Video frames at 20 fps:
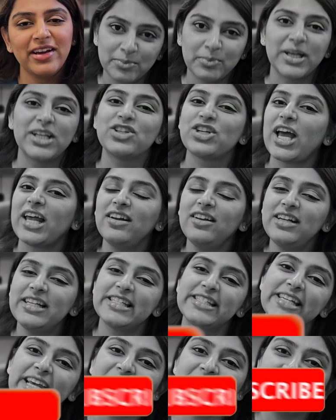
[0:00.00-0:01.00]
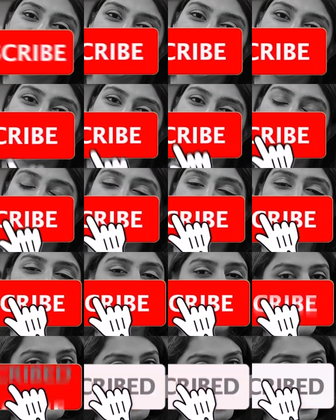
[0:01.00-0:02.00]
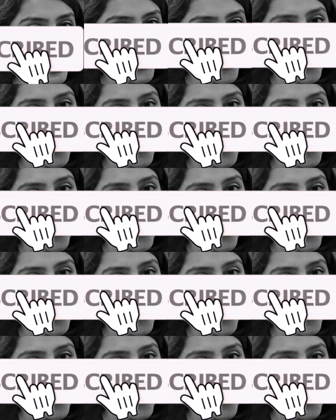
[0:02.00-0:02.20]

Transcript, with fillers: My channel is dedicated to empowering